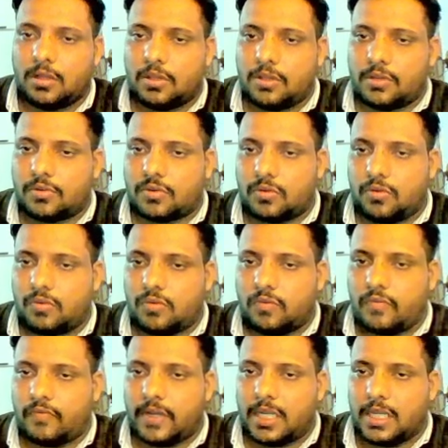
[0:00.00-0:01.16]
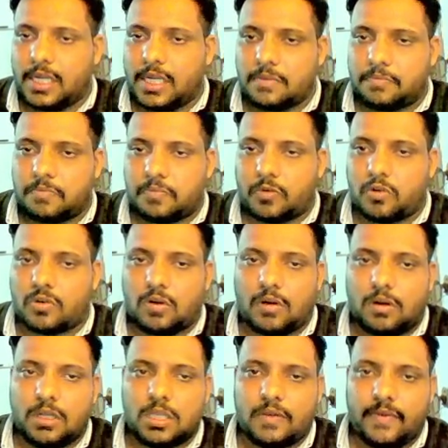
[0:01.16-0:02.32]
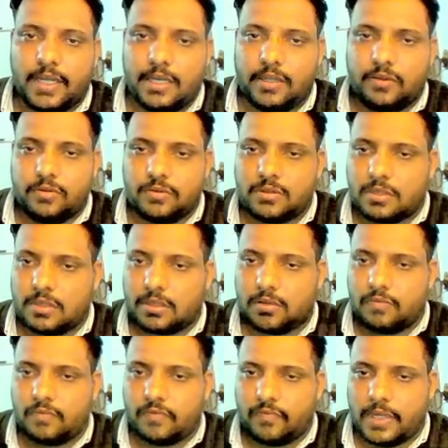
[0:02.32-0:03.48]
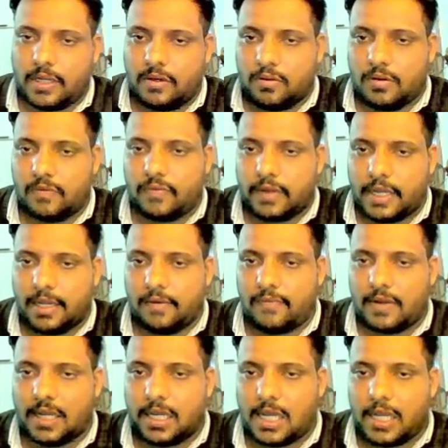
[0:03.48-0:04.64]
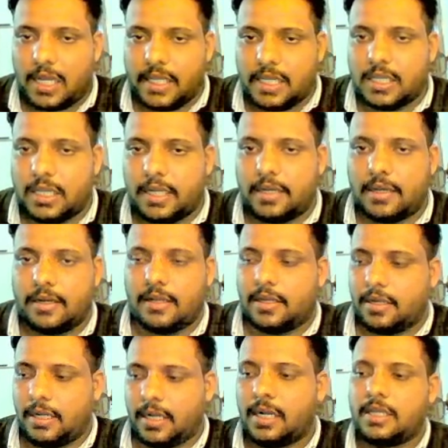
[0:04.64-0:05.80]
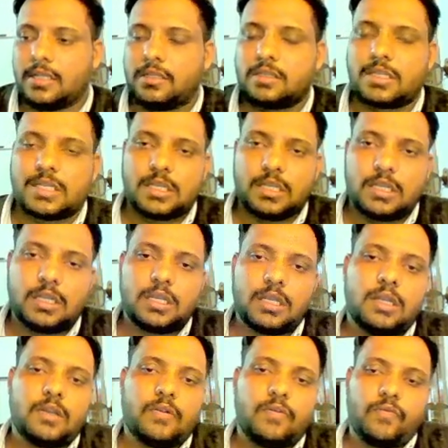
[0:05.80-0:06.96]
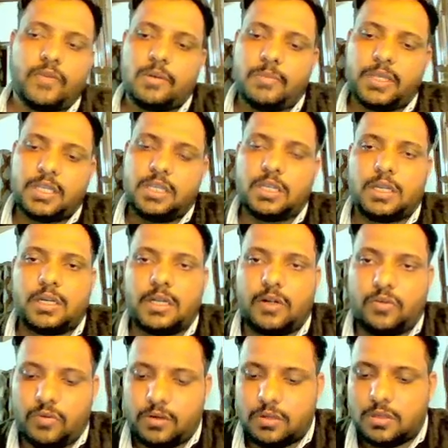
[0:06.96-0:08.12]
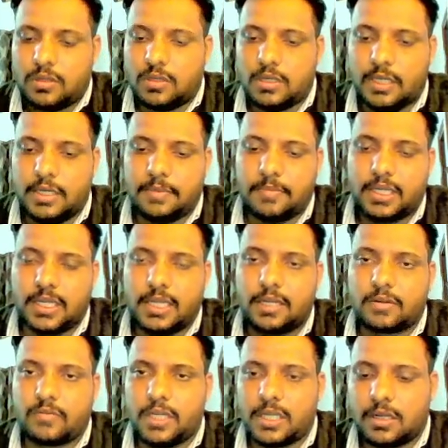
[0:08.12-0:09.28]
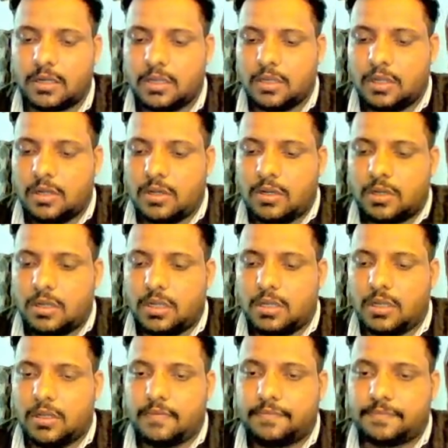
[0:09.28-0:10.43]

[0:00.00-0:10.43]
So when I put all the values, the value of alpha I in radians will be around, let me calculate, uh,